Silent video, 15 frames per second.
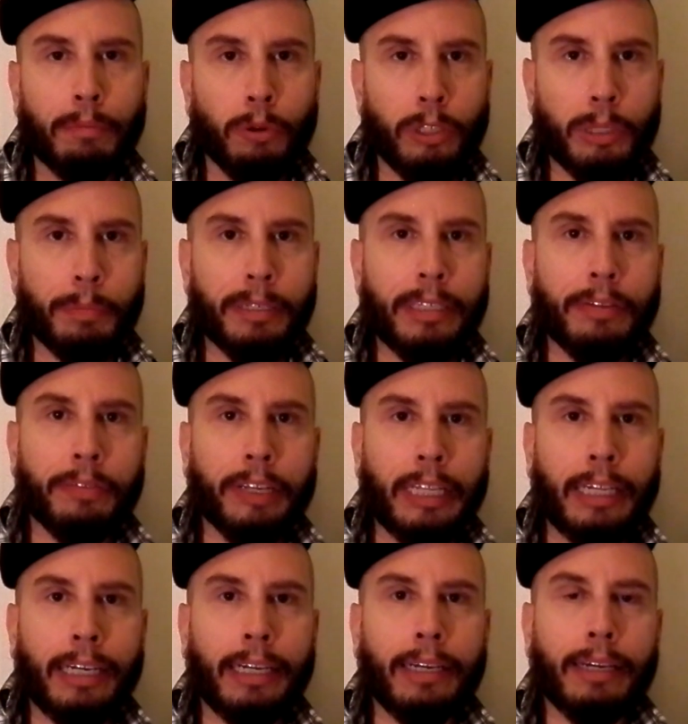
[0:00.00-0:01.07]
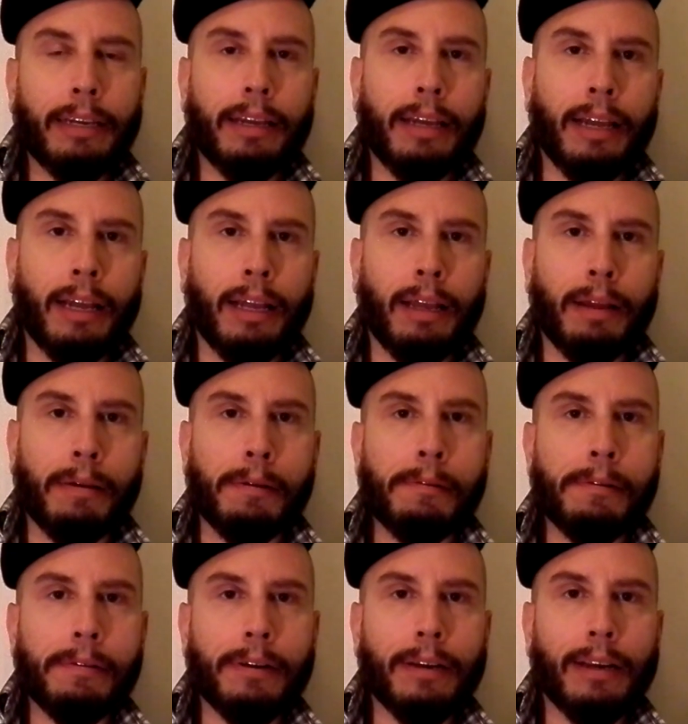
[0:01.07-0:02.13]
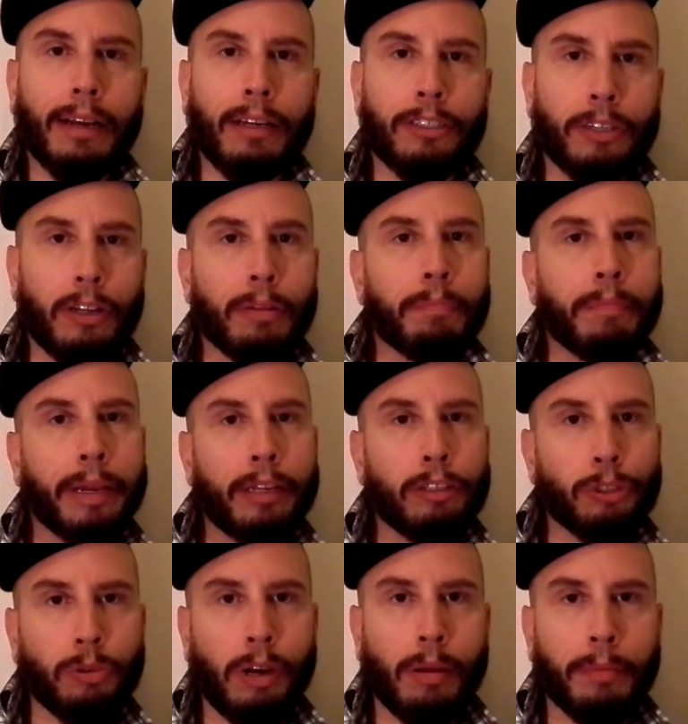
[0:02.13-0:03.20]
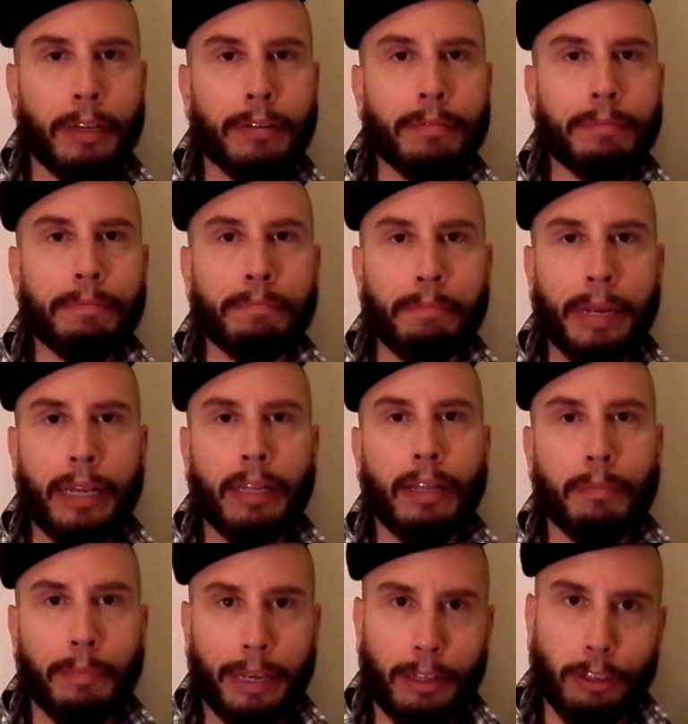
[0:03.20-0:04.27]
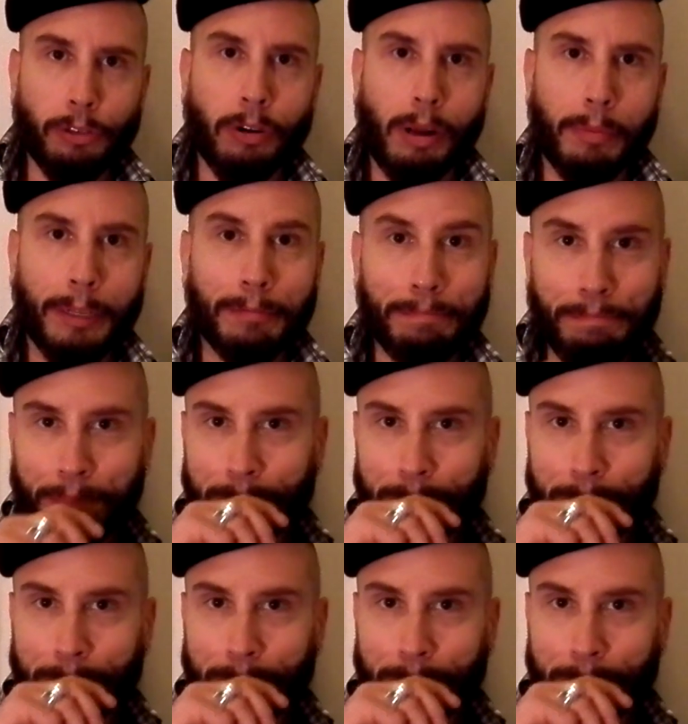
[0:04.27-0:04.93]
more specifically, adult male trauma, male on male trauma.